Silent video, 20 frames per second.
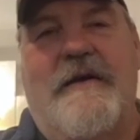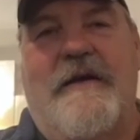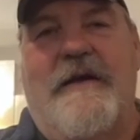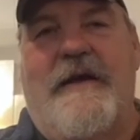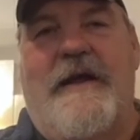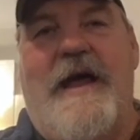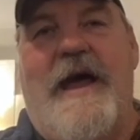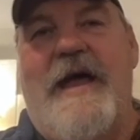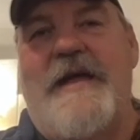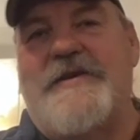
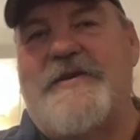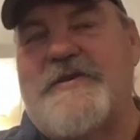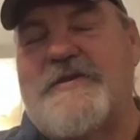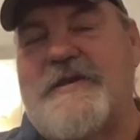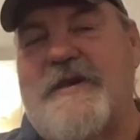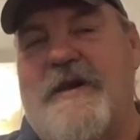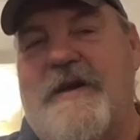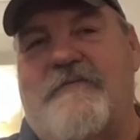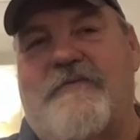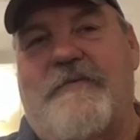And I
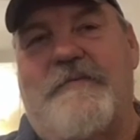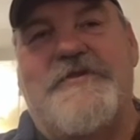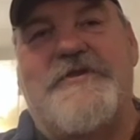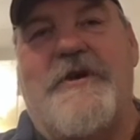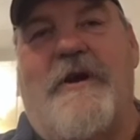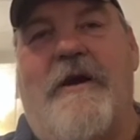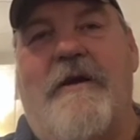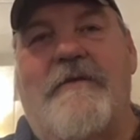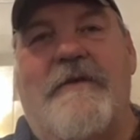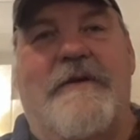just come from
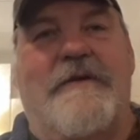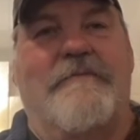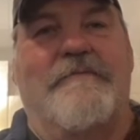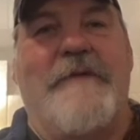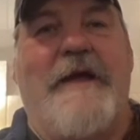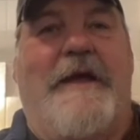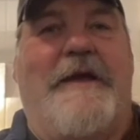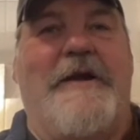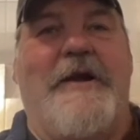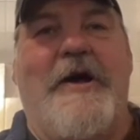Charlotte
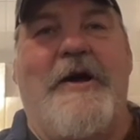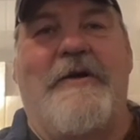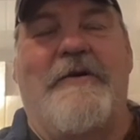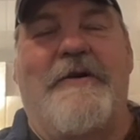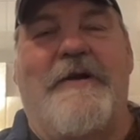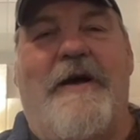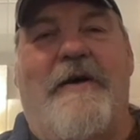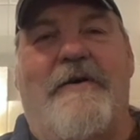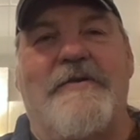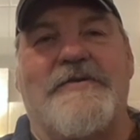making a
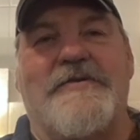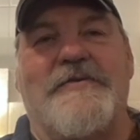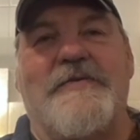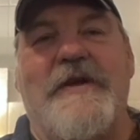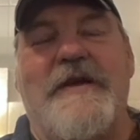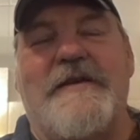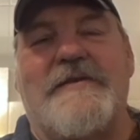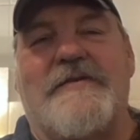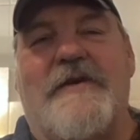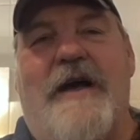hundred dollars a
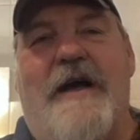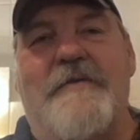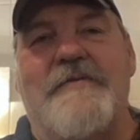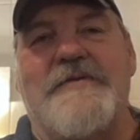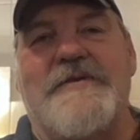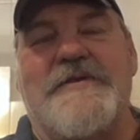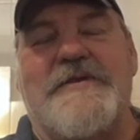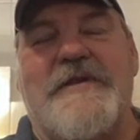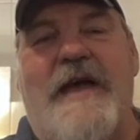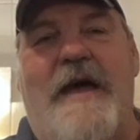week, so I
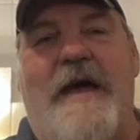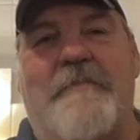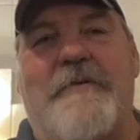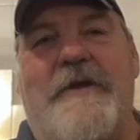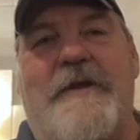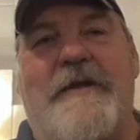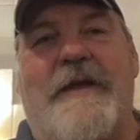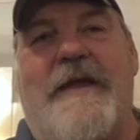was just happy